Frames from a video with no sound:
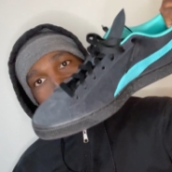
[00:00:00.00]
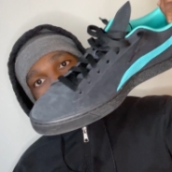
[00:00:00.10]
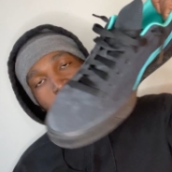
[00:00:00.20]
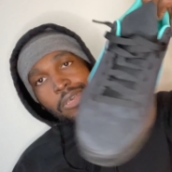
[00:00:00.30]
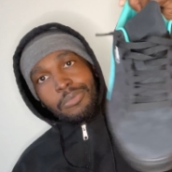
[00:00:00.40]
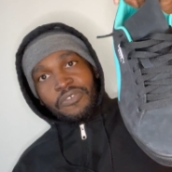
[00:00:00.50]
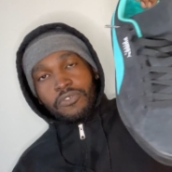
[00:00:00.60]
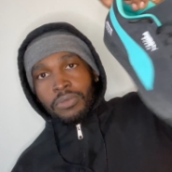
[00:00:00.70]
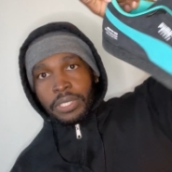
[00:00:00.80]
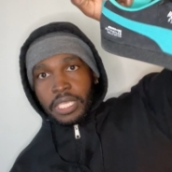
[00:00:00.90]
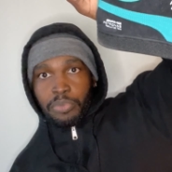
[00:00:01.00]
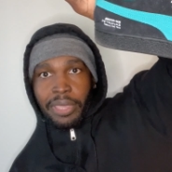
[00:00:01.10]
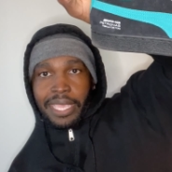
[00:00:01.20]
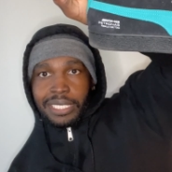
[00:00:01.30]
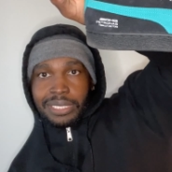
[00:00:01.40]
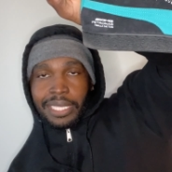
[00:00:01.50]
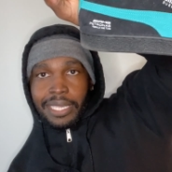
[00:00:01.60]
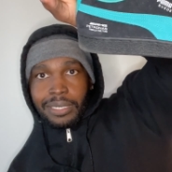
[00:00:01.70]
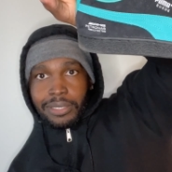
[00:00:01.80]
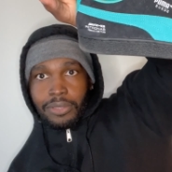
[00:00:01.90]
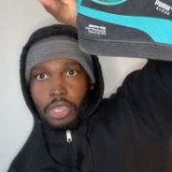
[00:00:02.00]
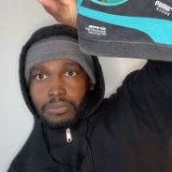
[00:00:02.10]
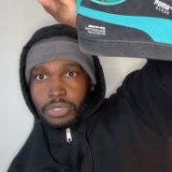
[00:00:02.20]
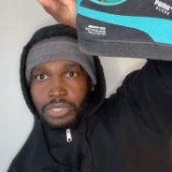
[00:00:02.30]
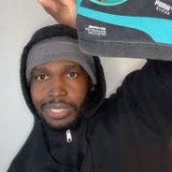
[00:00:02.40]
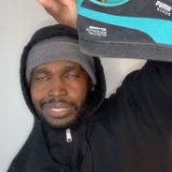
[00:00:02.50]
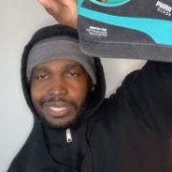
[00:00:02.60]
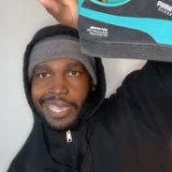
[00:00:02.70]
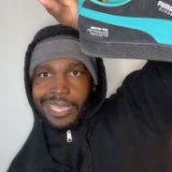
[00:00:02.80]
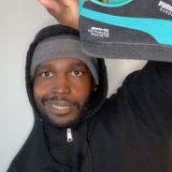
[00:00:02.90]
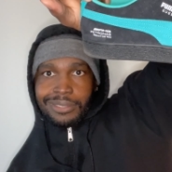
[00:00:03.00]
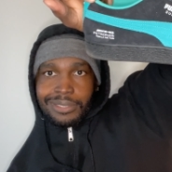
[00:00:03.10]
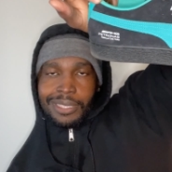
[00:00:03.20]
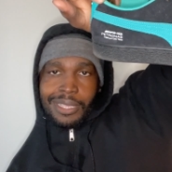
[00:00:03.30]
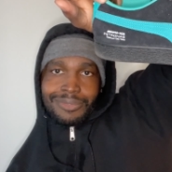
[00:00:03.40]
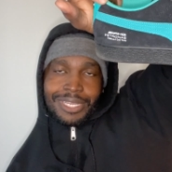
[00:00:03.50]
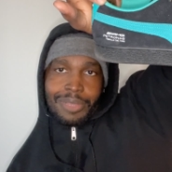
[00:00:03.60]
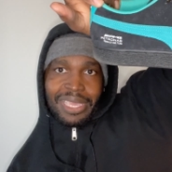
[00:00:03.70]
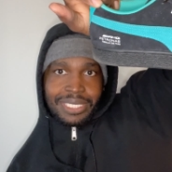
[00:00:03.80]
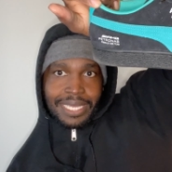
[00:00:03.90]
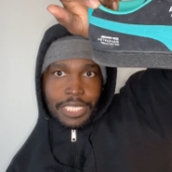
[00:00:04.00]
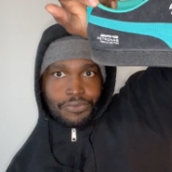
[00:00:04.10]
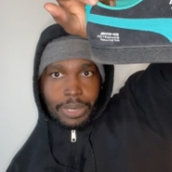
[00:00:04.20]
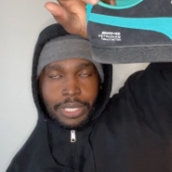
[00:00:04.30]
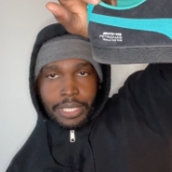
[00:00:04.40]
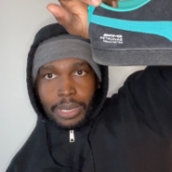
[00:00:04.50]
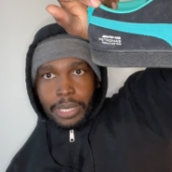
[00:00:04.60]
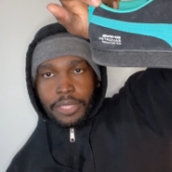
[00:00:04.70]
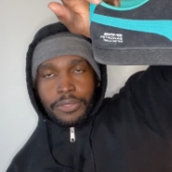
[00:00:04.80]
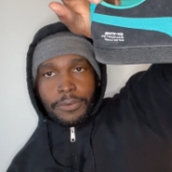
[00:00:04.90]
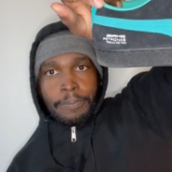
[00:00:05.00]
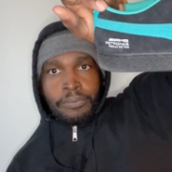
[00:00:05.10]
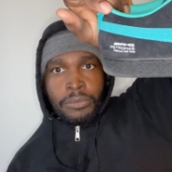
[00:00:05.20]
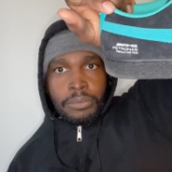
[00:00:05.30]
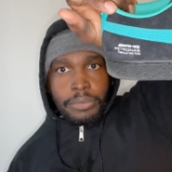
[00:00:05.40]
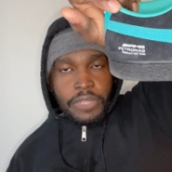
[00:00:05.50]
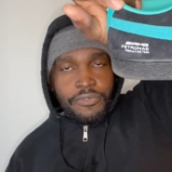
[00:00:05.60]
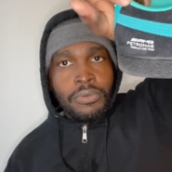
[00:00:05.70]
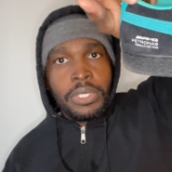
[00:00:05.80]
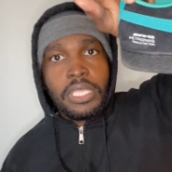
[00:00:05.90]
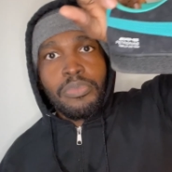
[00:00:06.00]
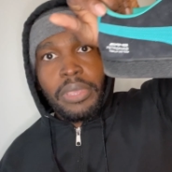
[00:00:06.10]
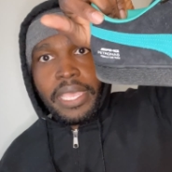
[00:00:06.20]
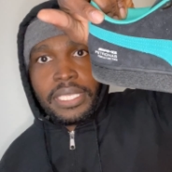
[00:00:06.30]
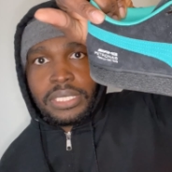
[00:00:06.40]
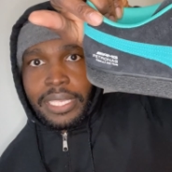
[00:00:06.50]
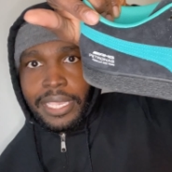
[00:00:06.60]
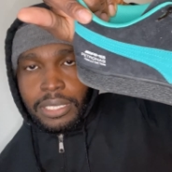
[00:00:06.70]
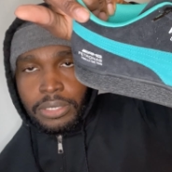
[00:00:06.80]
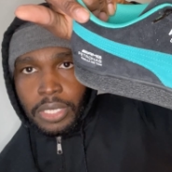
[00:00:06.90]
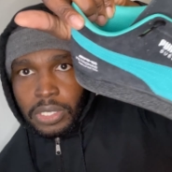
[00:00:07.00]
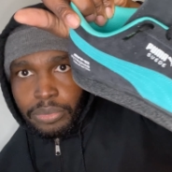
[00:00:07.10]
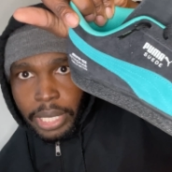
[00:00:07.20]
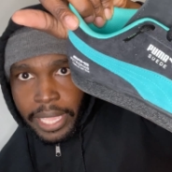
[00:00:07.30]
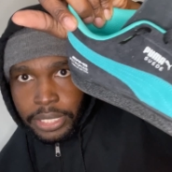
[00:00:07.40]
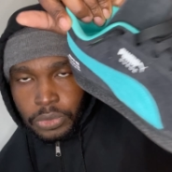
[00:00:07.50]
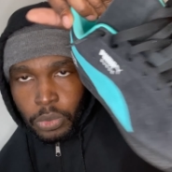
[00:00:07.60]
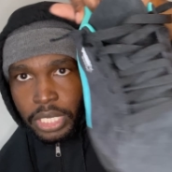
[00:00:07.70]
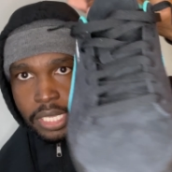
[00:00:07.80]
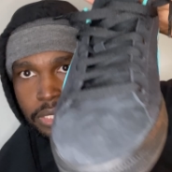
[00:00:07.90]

so i mean if you can get past that you know i'm trying to see how these trying to imagine how these would look in leather but if you can get past that you know the black suede